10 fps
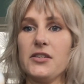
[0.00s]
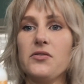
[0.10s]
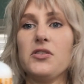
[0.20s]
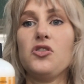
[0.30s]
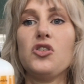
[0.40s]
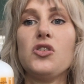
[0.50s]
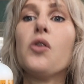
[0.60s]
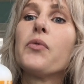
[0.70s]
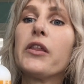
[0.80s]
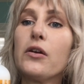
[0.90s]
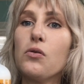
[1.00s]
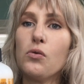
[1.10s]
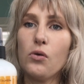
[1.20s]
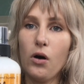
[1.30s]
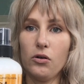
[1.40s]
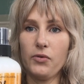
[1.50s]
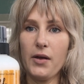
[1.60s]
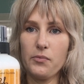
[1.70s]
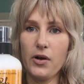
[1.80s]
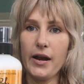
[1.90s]
So this is just a really cool
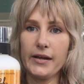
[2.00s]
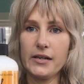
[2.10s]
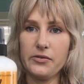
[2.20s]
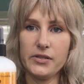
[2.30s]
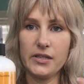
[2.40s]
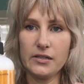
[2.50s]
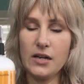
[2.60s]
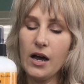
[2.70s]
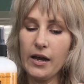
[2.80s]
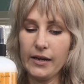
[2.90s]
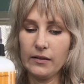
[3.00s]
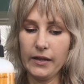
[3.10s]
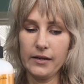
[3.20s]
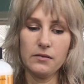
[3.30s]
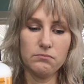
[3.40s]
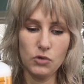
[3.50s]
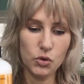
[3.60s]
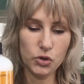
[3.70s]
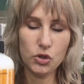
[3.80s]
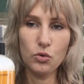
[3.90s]
all-around product. And I always think Tonic like
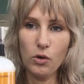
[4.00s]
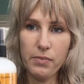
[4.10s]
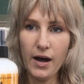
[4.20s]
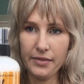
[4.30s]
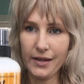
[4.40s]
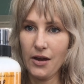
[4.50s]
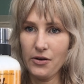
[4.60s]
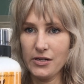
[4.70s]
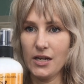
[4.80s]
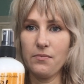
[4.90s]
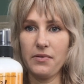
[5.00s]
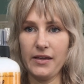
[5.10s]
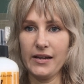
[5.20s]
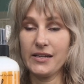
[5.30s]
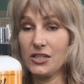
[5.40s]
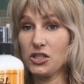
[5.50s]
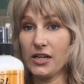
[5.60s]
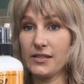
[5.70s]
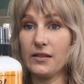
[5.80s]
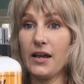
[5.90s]
old school apothecary type thing because it
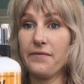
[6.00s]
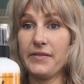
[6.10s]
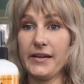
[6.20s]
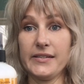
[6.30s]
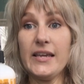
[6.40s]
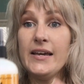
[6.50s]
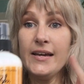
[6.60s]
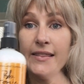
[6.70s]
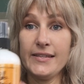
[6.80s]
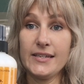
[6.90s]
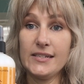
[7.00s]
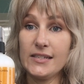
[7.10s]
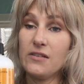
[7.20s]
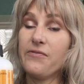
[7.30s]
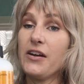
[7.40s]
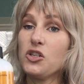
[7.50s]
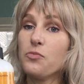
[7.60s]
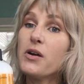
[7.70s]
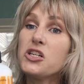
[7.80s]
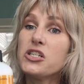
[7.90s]
does a lot of things. This can disinfect your
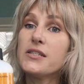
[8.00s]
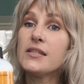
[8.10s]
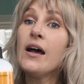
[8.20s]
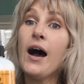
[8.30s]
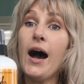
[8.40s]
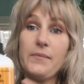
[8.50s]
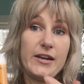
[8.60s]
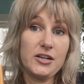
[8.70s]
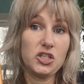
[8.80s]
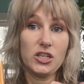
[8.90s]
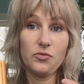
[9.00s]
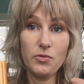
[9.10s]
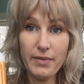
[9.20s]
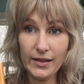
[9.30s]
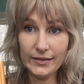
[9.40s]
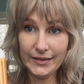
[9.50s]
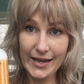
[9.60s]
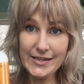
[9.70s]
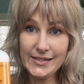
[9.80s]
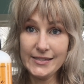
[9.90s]
brushes. It actually can repel
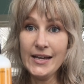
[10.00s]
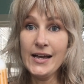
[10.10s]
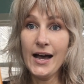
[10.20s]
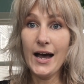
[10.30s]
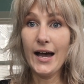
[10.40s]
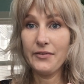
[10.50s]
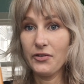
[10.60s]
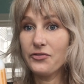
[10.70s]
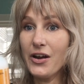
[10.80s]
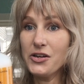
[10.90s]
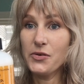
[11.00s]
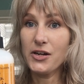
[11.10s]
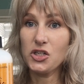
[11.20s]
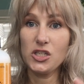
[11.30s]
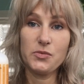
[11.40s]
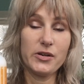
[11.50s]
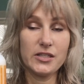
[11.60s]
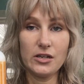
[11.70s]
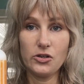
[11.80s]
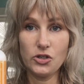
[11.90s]
lice. I have a friend who actually sprays
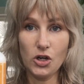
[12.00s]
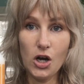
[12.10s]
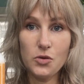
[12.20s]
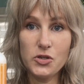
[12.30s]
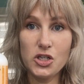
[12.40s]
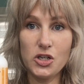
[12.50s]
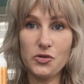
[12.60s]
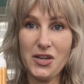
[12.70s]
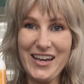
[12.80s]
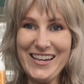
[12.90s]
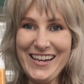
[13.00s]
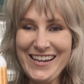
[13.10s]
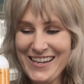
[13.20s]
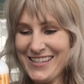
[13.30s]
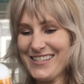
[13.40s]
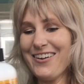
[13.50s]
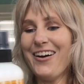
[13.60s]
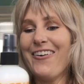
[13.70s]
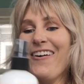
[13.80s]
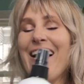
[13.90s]
it on her dog when she goes hiking.
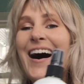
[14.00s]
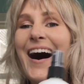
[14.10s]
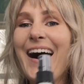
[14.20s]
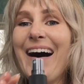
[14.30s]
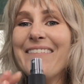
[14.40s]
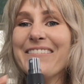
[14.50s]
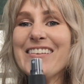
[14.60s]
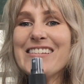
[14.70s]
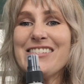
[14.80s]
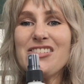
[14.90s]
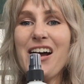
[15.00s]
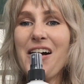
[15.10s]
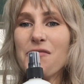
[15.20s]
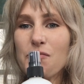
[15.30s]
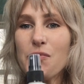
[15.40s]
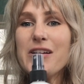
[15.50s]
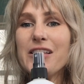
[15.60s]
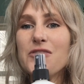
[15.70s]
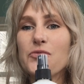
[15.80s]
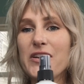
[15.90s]
So this is a
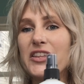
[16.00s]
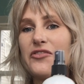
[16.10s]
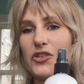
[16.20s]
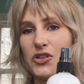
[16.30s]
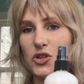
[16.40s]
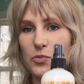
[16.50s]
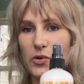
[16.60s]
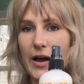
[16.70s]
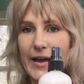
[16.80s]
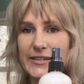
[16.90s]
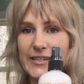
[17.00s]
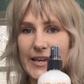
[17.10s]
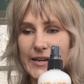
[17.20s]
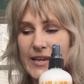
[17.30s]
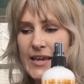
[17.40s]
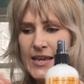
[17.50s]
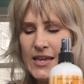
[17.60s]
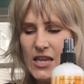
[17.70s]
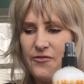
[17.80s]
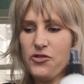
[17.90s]
really, really versatile product. And
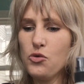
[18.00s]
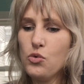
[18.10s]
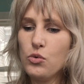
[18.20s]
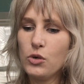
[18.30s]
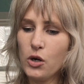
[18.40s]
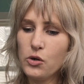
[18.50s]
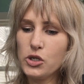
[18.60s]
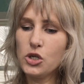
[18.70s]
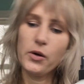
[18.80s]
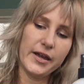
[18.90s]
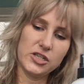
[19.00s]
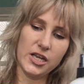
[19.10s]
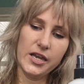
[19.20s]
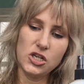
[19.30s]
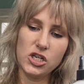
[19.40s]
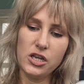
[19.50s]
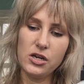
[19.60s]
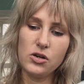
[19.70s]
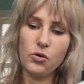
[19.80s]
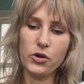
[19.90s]
if you go to our
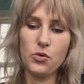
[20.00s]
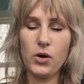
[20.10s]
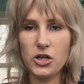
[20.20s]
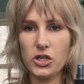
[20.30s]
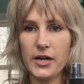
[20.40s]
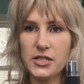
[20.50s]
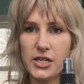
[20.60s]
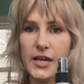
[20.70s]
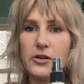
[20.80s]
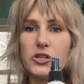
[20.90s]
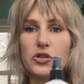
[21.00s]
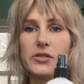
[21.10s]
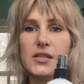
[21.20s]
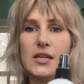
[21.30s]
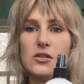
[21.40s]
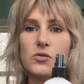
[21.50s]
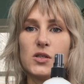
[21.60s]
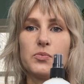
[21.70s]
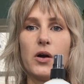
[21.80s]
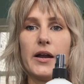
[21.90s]
education or you watch our educators, you'll see they use
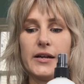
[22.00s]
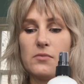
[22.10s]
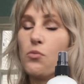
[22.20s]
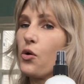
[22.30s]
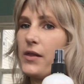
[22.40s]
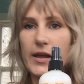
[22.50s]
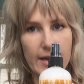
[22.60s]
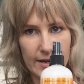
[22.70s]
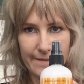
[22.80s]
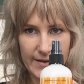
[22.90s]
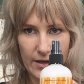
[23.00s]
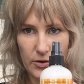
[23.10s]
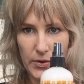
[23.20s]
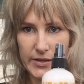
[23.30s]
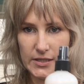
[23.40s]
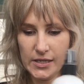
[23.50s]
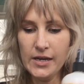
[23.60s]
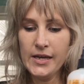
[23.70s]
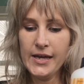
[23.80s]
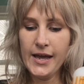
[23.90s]
this product more than any of the other ones.
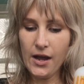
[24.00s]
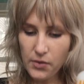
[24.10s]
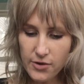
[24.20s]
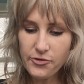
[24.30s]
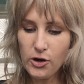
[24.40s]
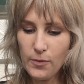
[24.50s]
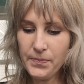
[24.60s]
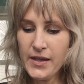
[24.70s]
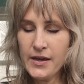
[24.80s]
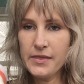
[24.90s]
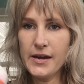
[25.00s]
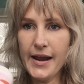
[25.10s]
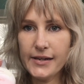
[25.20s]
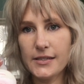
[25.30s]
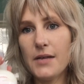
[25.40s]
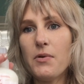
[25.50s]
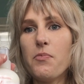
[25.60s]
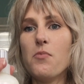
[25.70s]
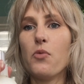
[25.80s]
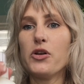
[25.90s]
However, the next step up
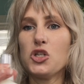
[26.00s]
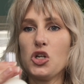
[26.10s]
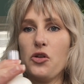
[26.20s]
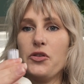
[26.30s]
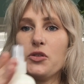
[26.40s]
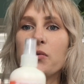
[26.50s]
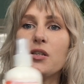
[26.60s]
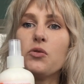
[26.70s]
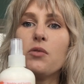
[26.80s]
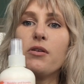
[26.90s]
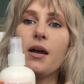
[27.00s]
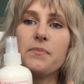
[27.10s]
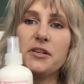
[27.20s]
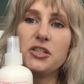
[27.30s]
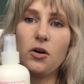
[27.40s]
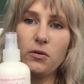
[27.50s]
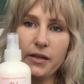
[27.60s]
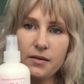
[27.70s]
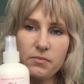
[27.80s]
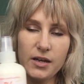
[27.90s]
in moisture, this one has really become the
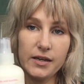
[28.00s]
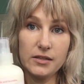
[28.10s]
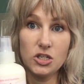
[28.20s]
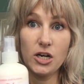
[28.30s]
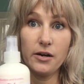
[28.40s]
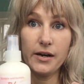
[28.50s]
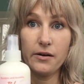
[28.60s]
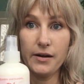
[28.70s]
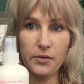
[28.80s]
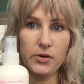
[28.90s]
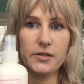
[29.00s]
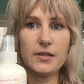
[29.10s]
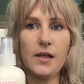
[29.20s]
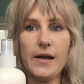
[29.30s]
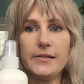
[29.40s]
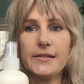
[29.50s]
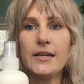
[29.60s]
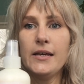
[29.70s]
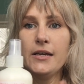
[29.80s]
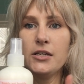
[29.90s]
darling behind the chair in our network salons.
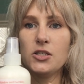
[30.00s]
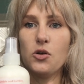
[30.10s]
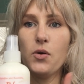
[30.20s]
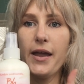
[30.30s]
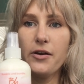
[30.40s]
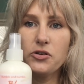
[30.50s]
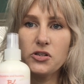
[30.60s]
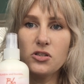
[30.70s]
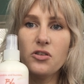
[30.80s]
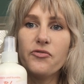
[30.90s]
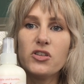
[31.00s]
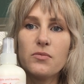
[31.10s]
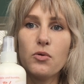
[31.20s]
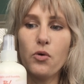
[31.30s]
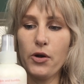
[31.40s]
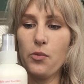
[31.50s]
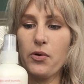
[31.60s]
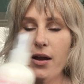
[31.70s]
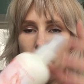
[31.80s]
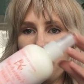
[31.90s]
So Hairdresser's Invisible Oil
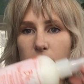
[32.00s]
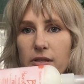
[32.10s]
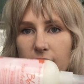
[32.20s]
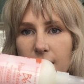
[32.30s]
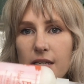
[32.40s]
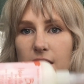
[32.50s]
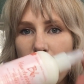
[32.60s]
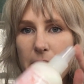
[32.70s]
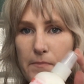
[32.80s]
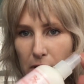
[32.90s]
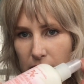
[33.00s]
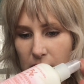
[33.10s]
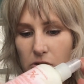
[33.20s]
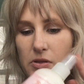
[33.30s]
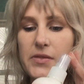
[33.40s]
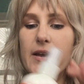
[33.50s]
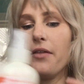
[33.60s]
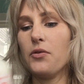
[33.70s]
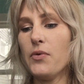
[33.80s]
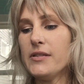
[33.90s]
Primer, you can see, is a bit milkier than the
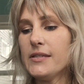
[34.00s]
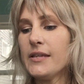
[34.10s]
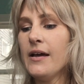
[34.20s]
other ones.